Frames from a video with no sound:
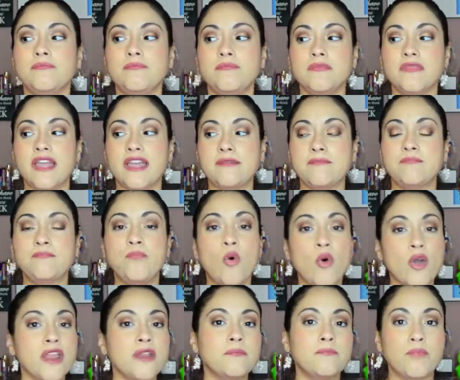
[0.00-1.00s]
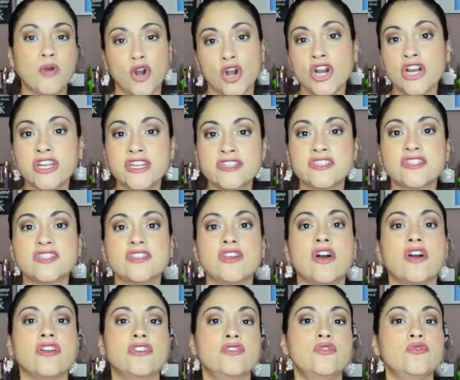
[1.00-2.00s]
like point perks
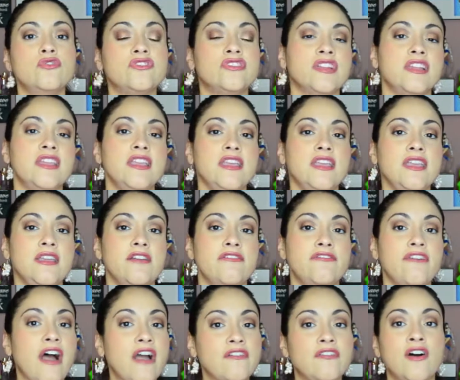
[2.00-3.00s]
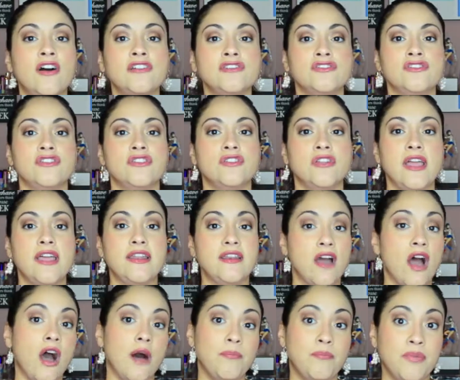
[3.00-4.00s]
are usually 500 and
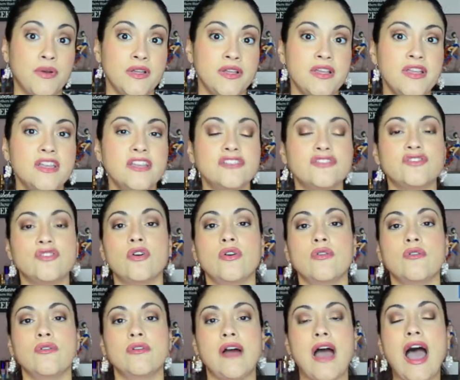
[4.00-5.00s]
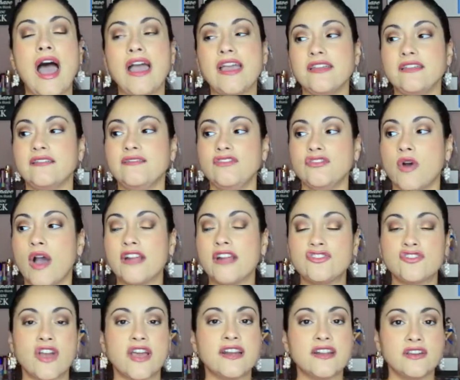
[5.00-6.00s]
up. So I
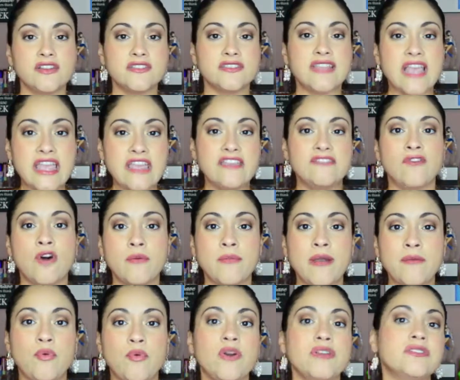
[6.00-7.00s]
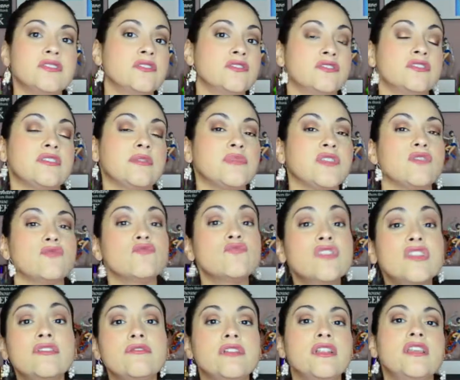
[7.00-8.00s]
try to save all my points until something
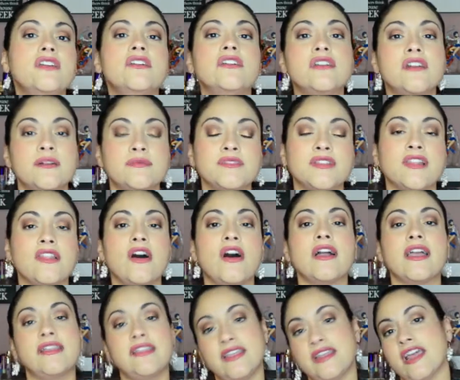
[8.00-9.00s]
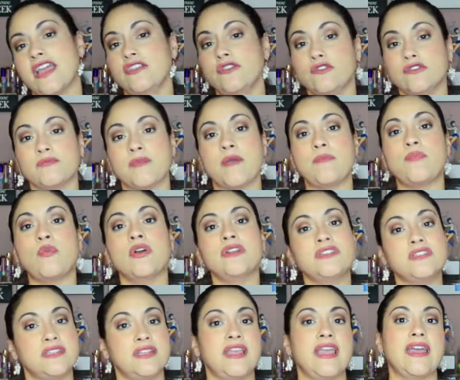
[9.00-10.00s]
really good comes along, and then I use my
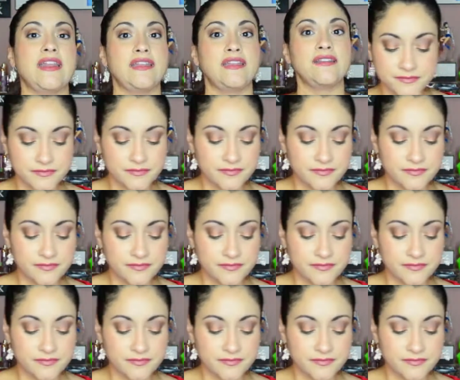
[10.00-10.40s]
points to get it.